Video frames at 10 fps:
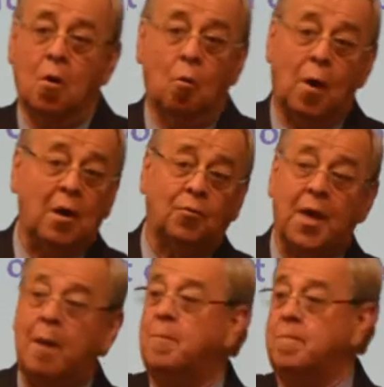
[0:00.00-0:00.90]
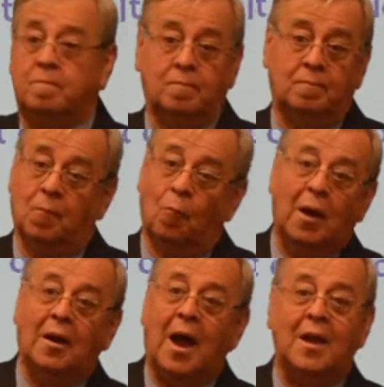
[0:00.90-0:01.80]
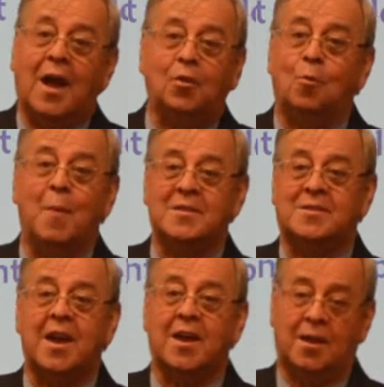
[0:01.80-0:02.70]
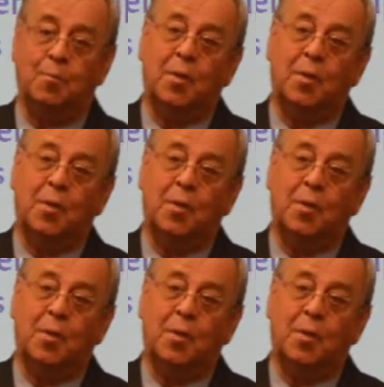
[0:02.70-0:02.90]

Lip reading: One of them, well, I don't mind saying it